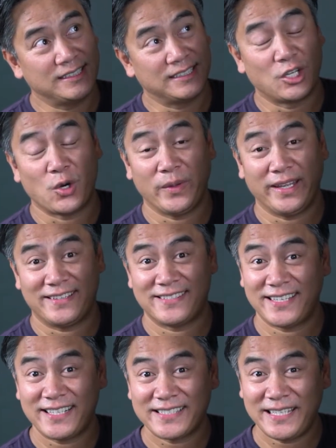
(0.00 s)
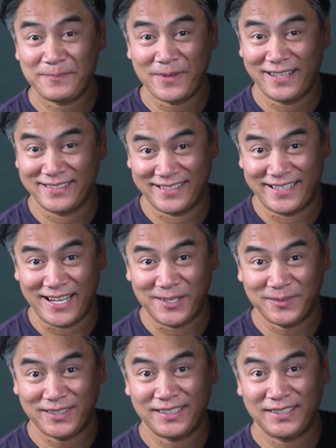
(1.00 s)
going at 16 miles an
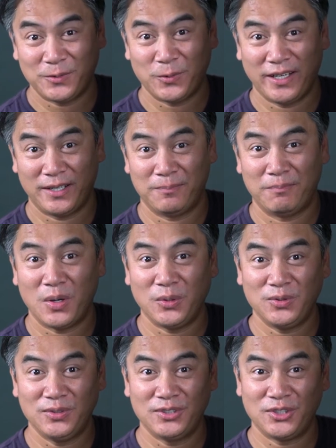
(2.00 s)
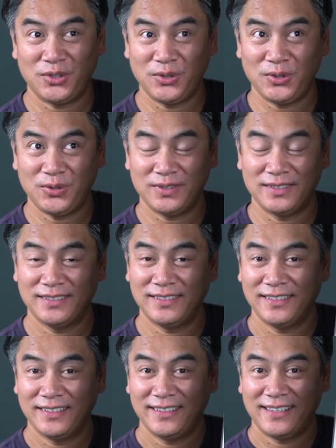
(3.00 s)
hour where mode 2
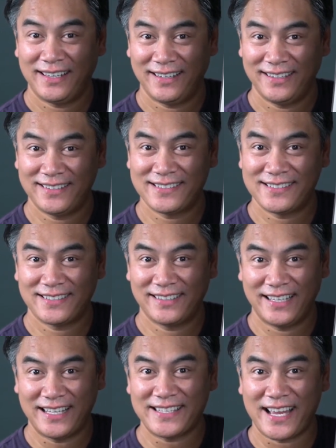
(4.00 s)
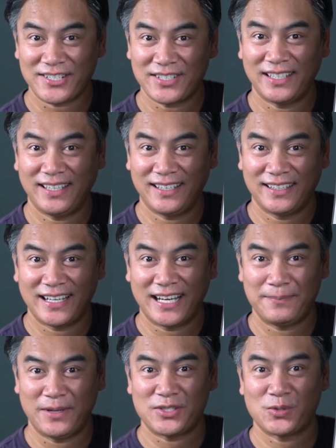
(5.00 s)
is, that's actually kind
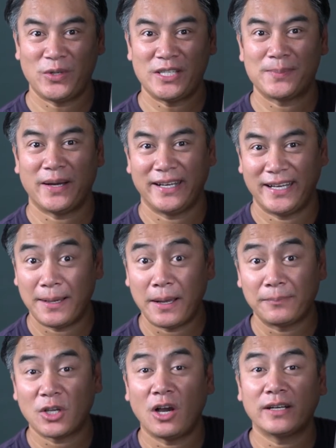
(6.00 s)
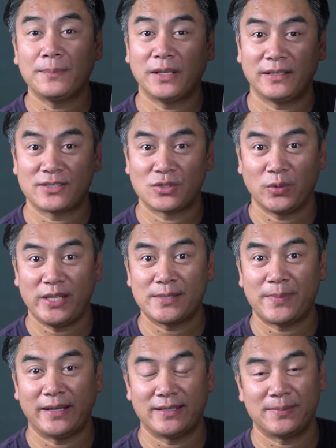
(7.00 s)
of my sweet spot. And I'm talking about a sweet
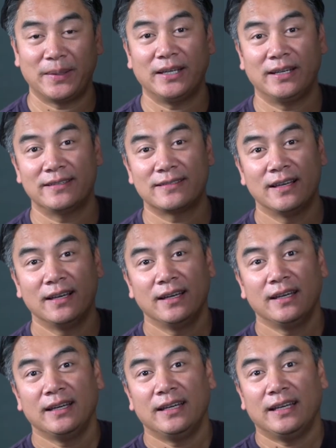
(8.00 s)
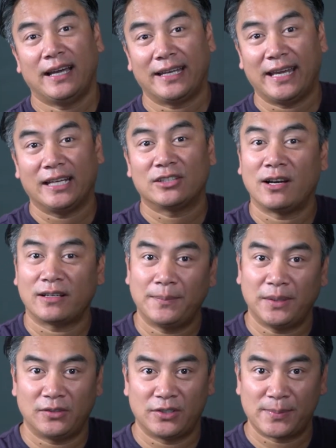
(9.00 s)
spot is because, again, talking
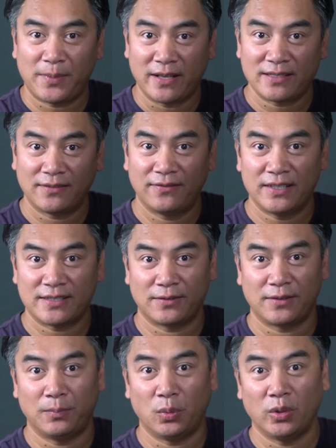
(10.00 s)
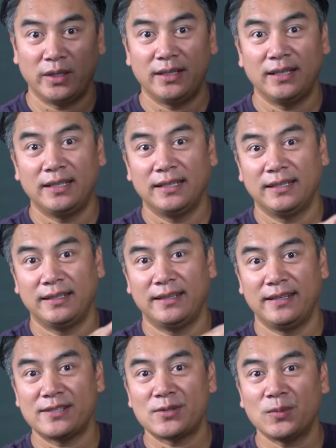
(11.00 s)
about the responsiveness of the board,
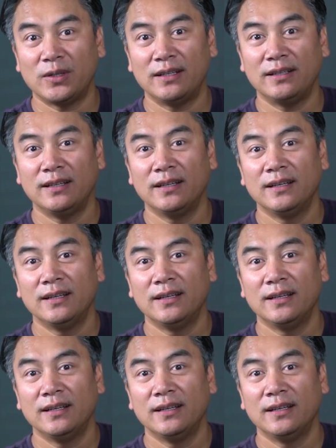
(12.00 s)
this one